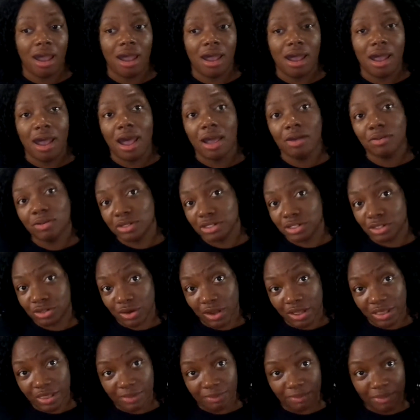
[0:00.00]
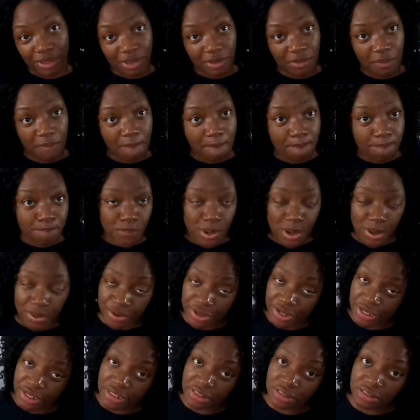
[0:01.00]
I want to try the big
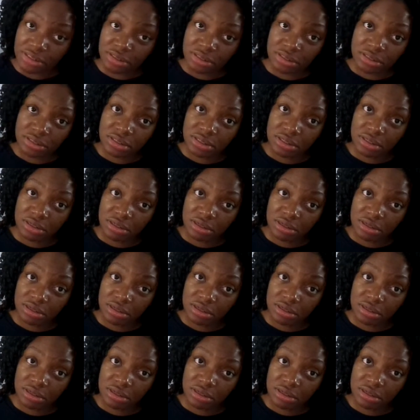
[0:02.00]
markets,